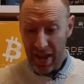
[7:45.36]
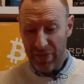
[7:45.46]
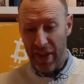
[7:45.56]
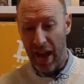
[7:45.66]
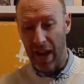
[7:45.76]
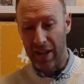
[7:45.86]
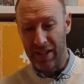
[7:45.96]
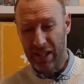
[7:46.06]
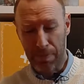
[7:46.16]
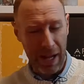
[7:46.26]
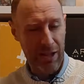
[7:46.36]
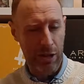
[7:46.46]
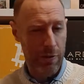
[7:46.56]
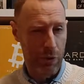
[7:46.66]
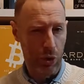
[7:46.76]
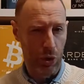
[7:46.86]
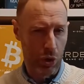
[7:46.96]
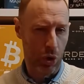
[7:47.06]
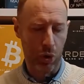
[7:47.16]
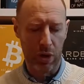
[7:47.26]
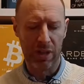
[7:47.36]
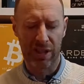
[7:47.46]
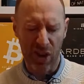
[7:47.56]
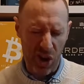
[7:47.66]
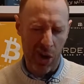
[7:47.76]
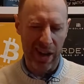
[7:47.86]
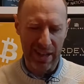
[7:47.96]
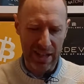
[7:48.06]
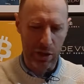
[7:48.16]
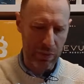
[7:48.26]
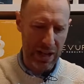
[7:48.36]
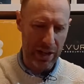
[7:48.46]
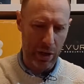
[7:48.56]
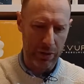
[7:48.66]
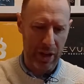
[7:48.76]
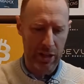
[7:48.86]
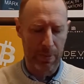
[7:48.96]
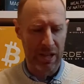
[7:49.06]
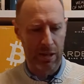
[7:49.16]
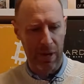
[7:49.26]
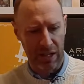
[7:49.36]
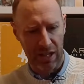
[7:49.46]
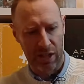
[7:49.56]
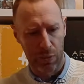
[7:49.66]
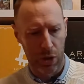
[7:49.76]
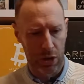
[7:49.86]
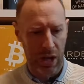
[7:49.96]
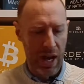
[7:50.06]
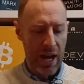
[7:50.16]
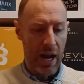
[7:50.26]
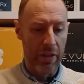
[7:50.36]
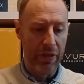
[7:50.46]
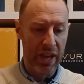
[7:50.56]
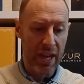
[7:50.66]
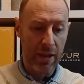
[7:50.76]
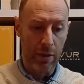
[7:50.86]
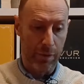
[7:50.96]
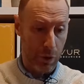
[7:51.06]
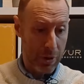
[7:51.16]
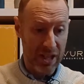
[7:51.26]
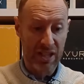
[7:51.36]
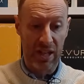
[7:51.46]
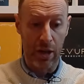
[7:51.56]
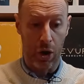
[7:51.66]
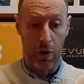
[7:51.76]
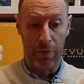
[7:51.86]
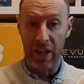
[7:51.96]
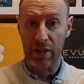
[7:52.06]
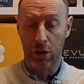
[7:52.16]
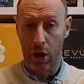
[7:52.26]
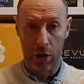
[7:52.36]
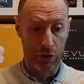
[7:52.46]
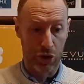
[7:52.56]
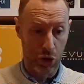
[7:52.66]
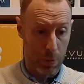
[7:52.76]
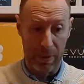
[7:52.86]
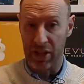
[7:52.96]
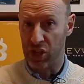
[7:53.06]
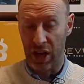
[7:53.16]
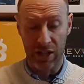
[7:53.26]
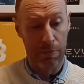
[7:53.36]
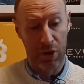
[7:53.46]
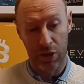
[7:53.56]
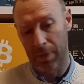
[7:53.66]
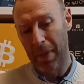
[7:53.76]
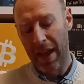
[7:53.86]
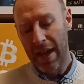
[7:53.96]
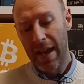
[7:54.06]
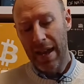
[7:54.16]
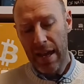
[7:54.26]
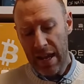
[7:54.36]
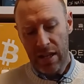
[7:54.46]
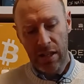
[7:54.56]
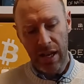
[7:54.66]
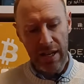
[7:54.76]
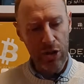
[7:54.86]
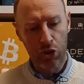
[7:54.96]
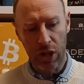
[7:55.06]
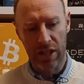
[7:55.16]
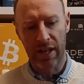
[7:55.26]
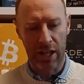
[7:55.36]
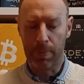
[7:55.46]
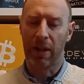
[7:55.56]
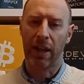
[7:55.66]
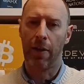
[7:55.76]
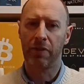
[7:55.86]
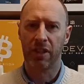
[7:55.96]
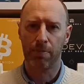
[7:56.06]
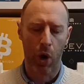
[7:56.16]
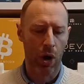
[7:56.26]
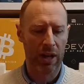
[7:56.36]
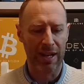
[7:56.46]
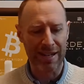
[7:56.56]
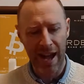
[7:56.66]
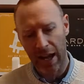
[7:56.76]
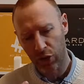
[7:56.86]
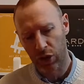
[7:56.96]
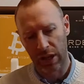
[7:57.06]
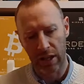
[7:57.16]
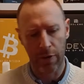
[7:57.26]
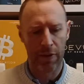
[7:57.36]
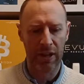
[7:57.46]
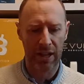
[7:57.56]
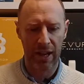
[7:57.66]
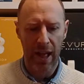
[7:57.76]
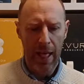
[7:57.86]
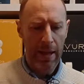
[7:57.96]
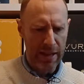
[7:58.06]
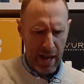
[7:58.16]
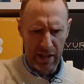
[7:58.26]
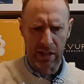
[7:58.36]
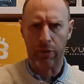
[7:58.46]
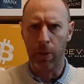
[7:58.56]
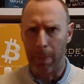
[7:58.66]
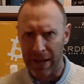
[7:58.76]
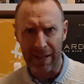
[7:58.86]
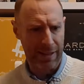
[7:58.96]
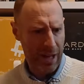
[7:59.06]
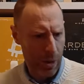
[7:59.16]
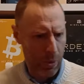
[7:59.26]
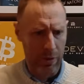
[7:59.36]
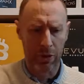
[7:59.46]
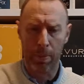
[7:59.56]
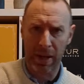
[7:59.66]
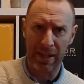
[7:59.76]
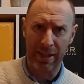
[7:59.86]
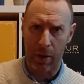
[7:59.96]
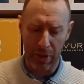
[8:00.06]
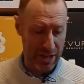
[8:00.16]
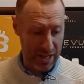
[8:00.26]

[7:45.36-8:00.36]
That spending of your coins and, I need to really go on that space to make this work, and the fluidity of these cards chopping and changing, because it is an interesting aspect having this market. Naturally, you're thinking, yes, I've completed that one, and you